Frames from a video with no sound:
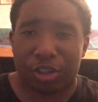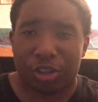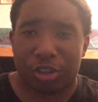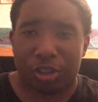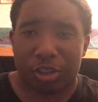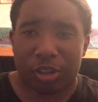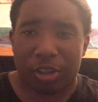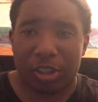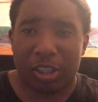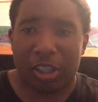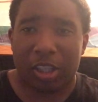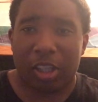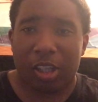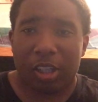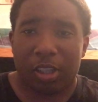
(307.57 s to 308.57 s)
you
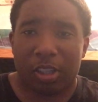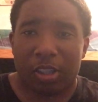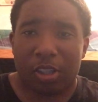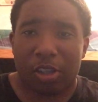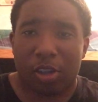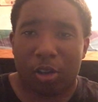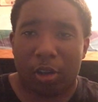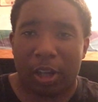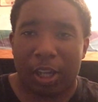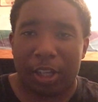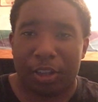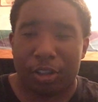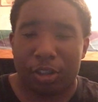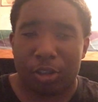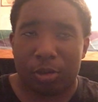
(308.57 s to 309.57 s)

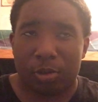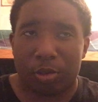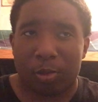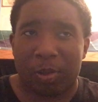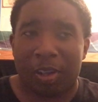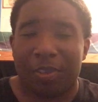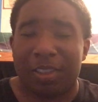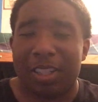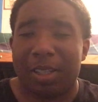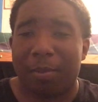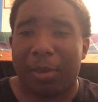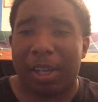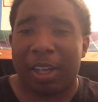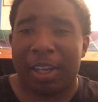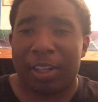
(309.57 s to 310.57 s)
all watch? So I
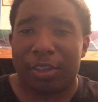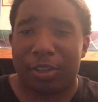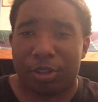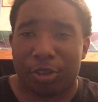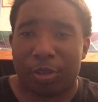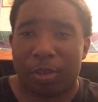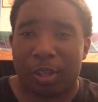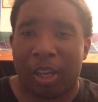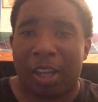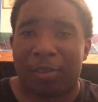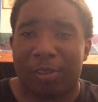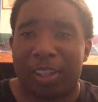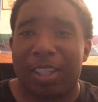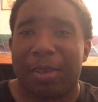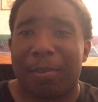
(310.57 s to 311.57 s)

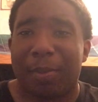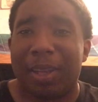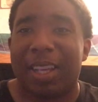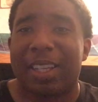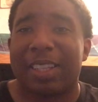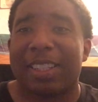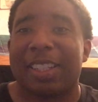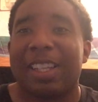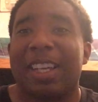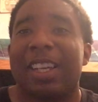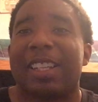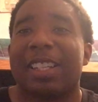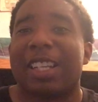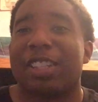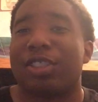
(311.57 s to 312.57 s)
recommend
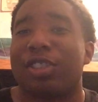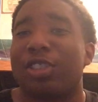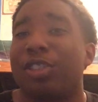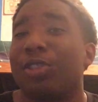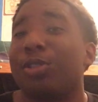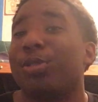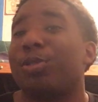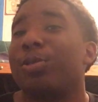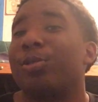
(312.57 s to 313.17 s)
that you